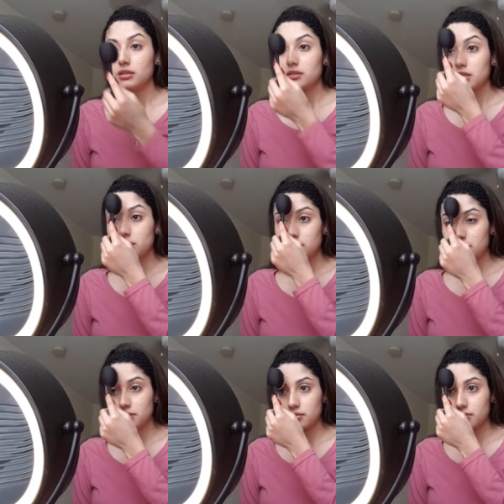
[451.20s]
So I just
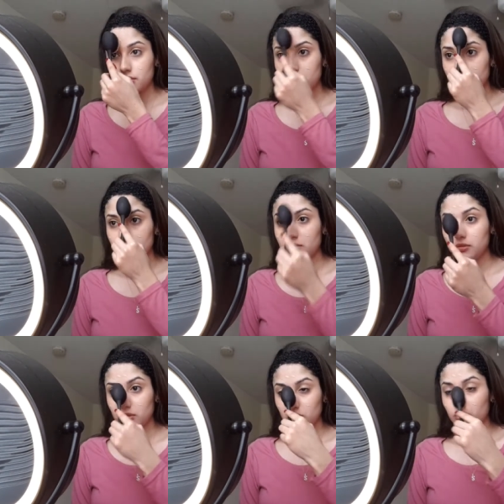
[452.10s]

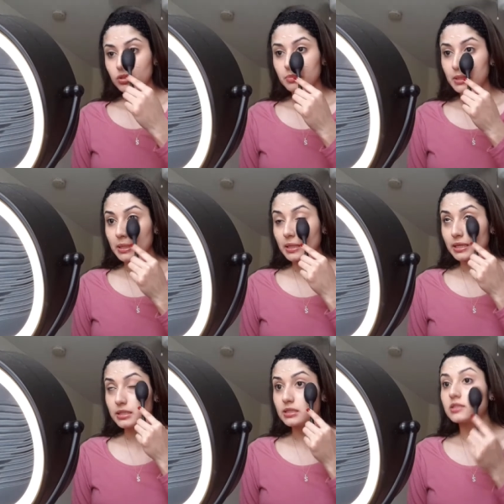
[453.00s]
distribute it
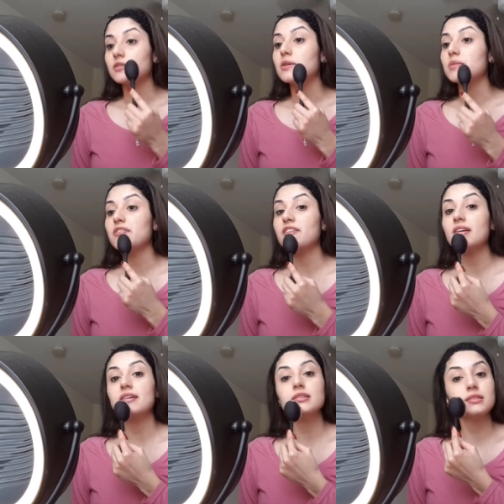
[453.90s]
like this around my
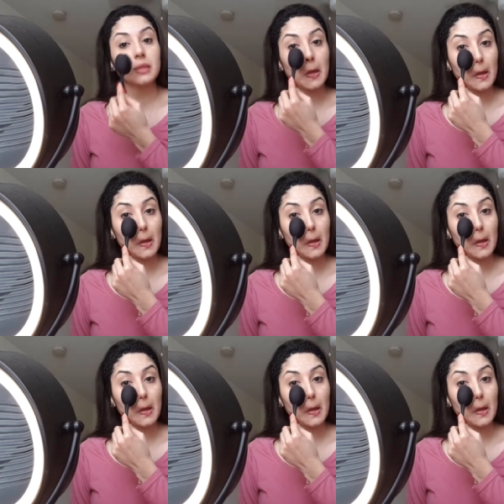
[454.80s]
face.